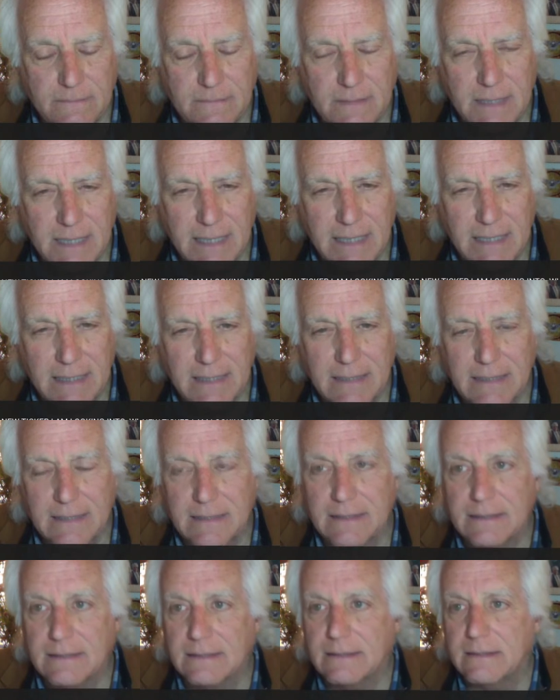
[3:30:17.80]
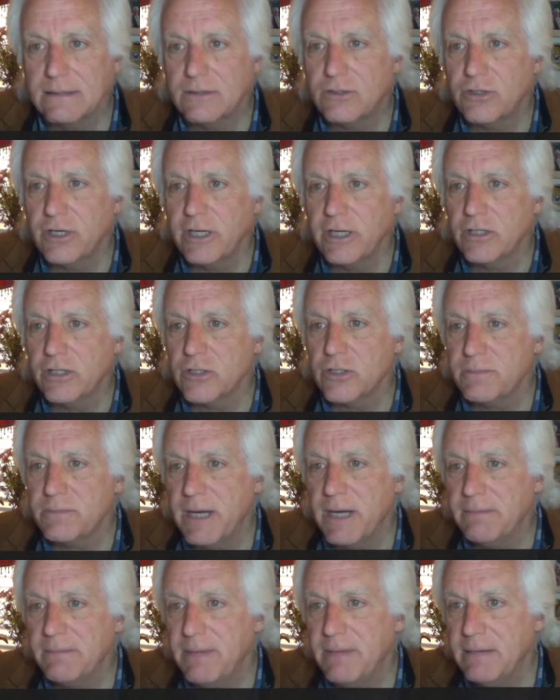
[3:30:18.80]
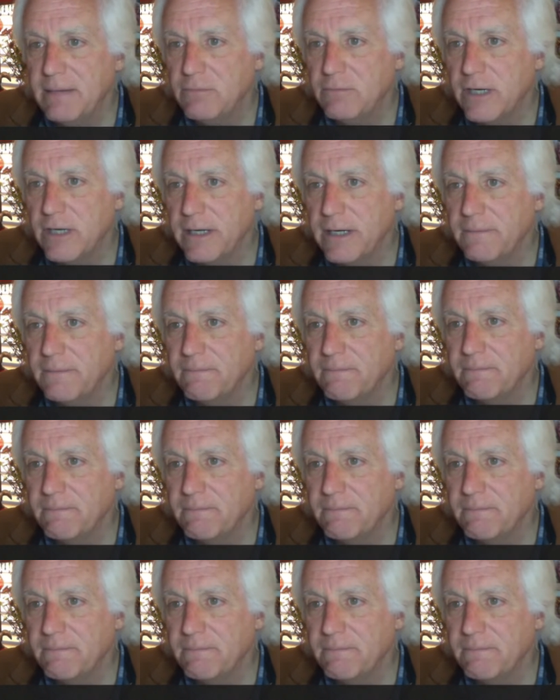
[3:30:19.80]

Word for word: that triggers my memory.